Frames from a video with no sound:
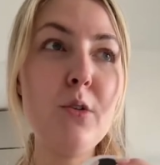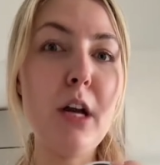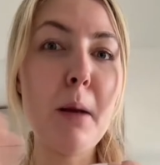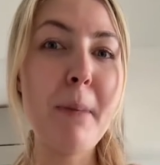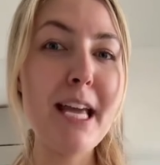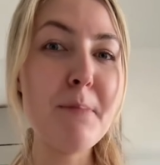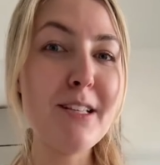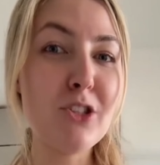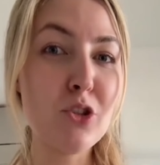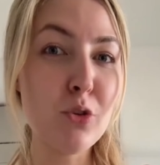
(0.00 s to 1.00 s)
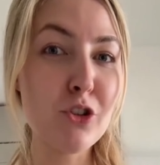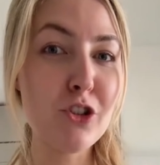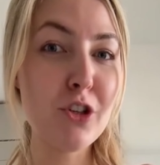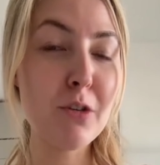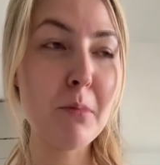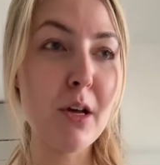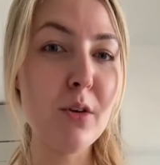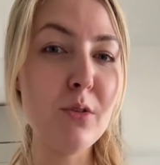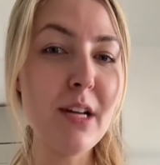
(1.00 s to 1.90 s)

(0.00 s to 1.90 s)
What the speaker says: like baby suction mode,